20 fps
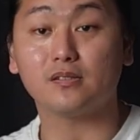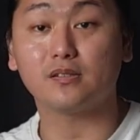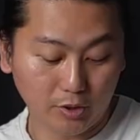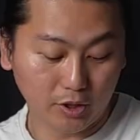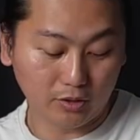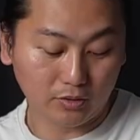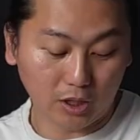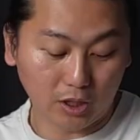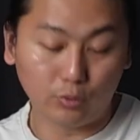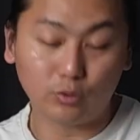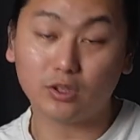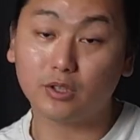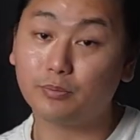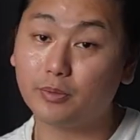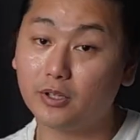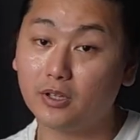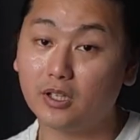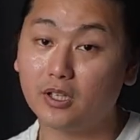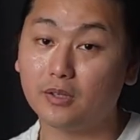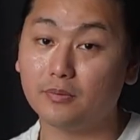But I want to
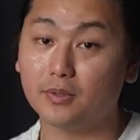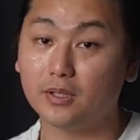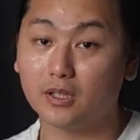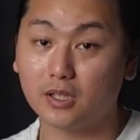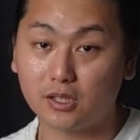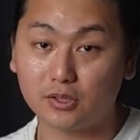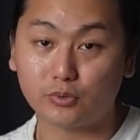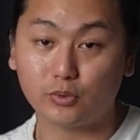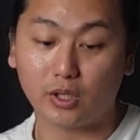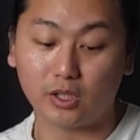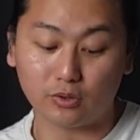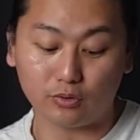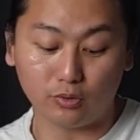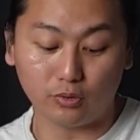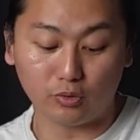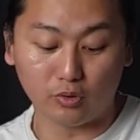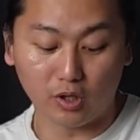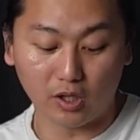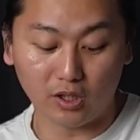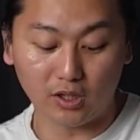believe it has quite good
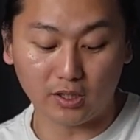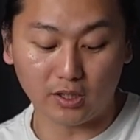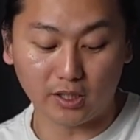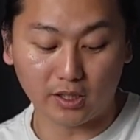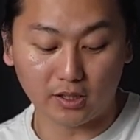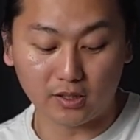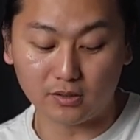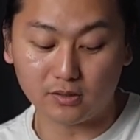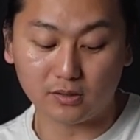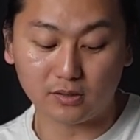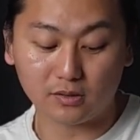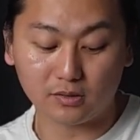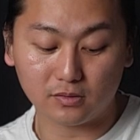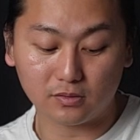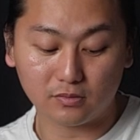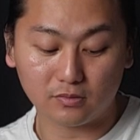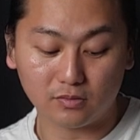quality because